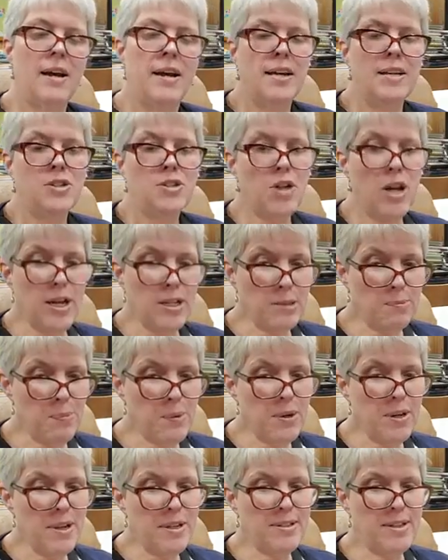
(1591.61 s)
Chase put
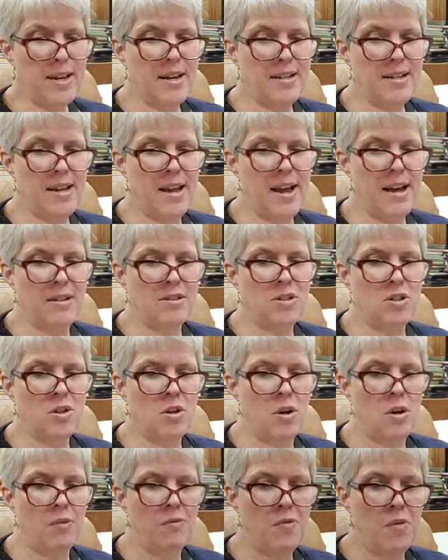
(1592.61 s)
his head down
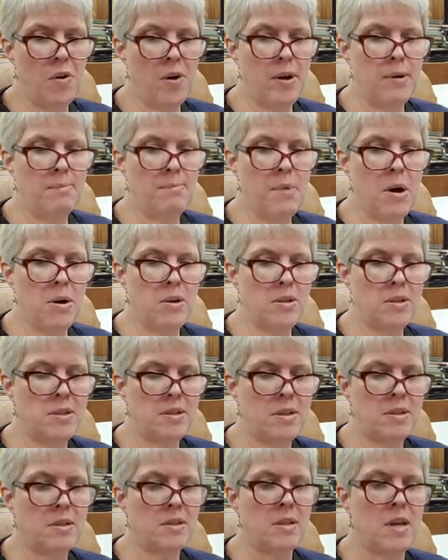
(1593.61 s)
to avoid
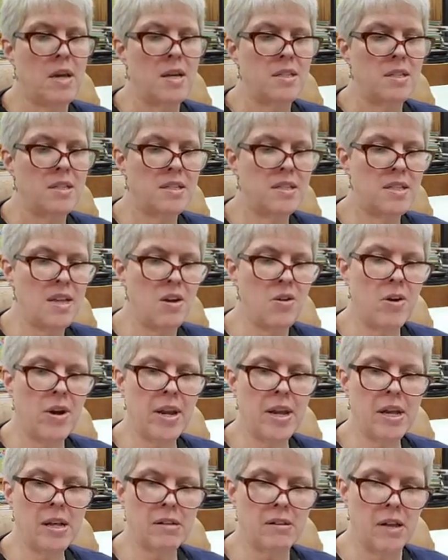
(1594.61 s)
Marius's
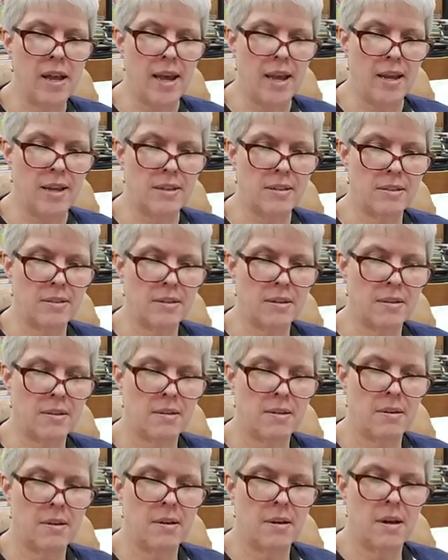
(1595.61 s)
staring gaze.
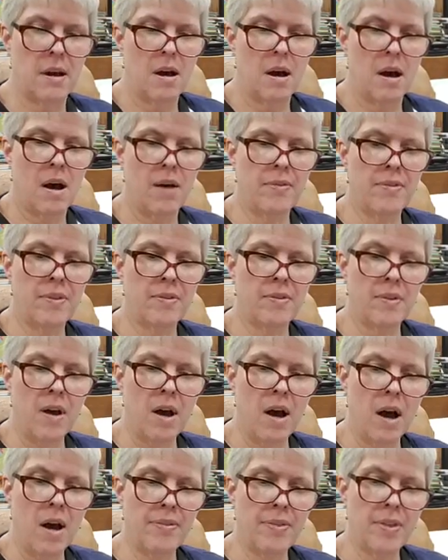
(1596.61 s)
On
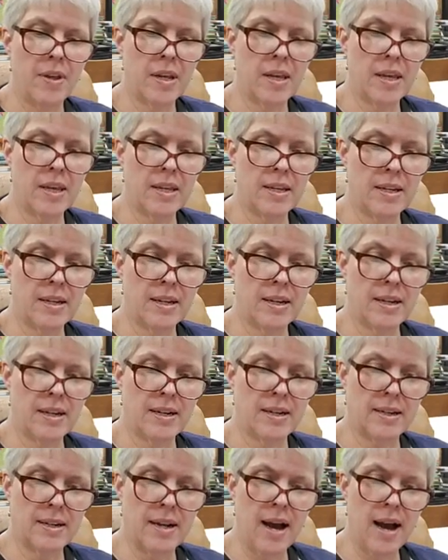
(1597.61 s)
the
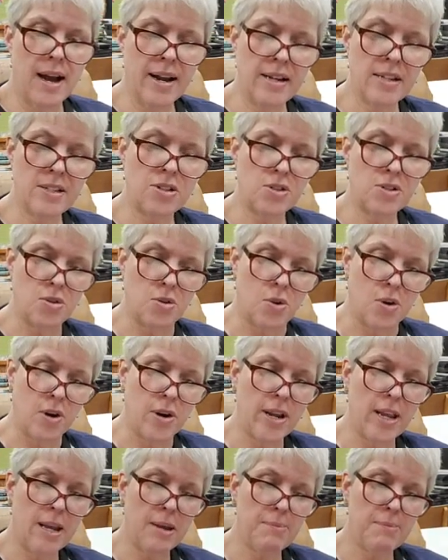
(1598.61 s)
Kaitastor,
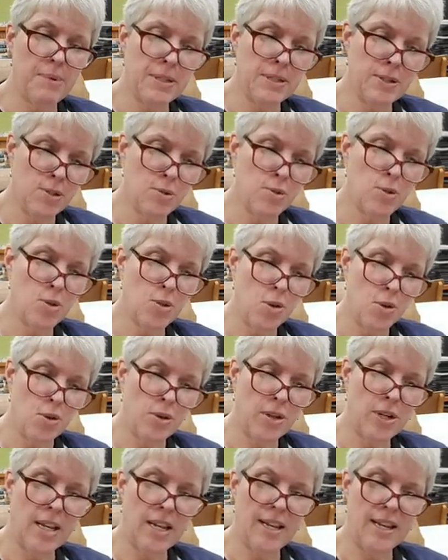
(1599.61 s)
he had been so
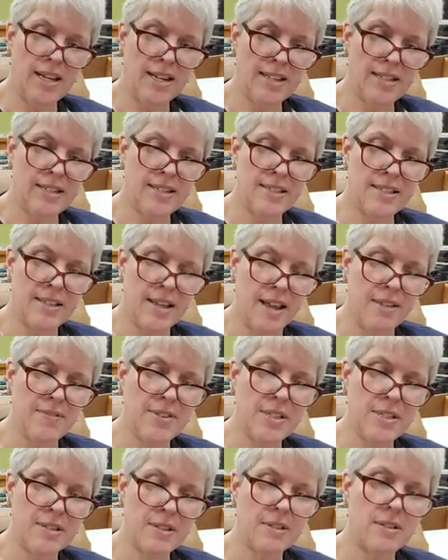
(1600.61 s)
certain he needed to save
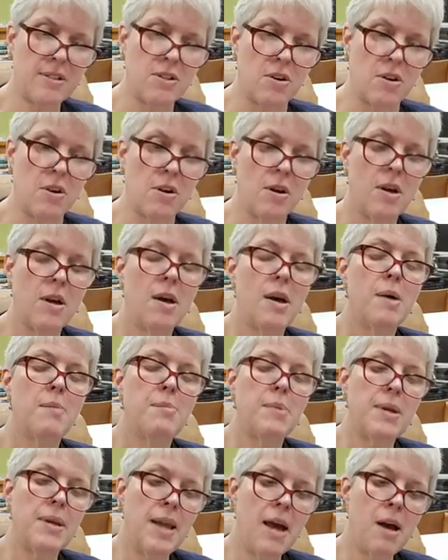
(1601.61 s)
his sister,
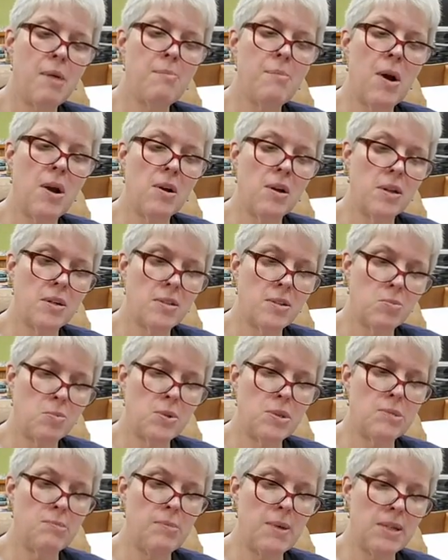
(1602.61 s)
but now Marius
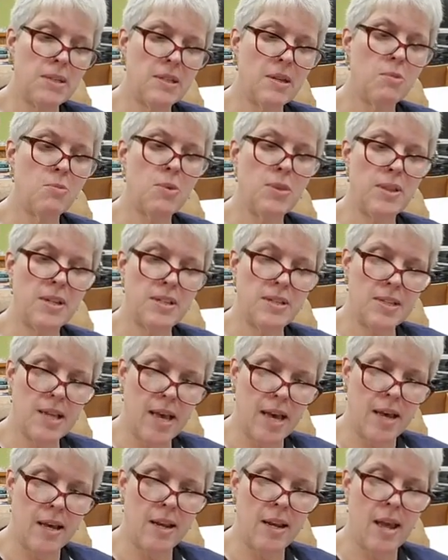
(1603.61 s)
was messing with his
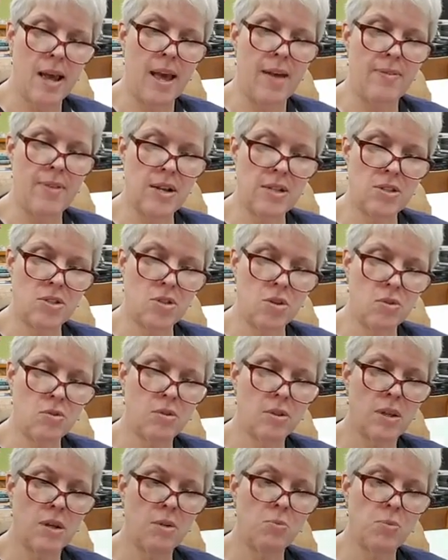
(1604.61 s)
head, and that
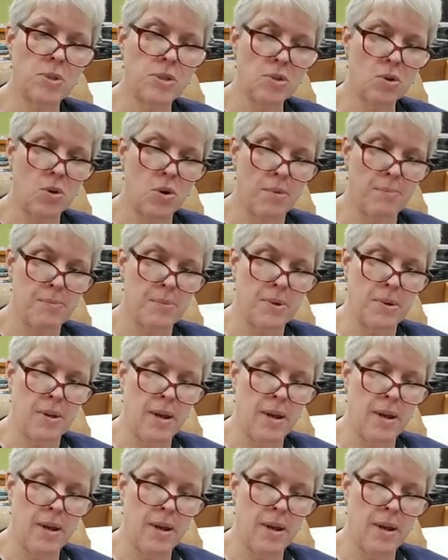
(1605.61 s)
certainty was crumbling.